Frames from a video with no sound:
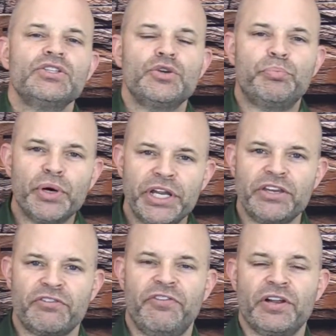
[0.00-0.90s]
to put in
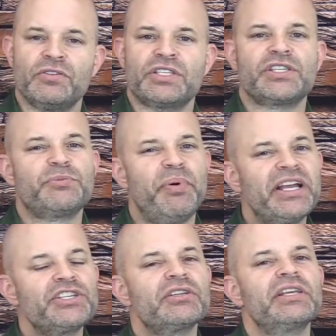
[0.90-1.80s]
your funnels,
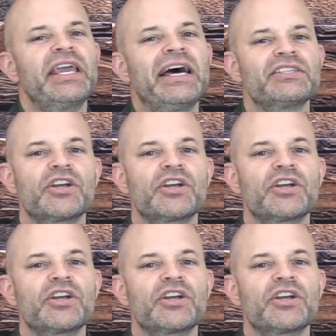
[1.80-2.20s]
especially as